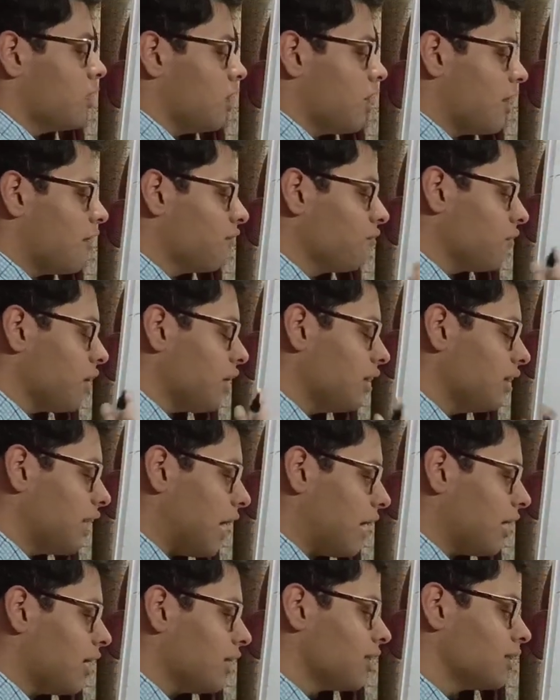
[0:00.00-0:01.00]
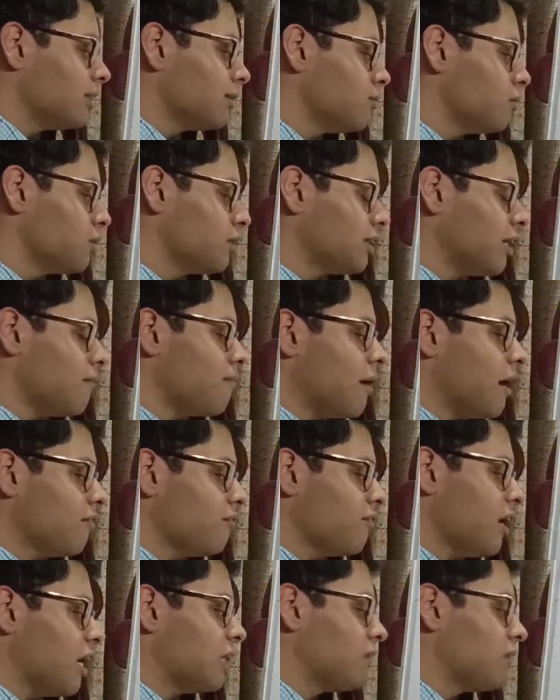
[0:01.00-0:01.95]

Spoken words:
If indirect is plusque parfait,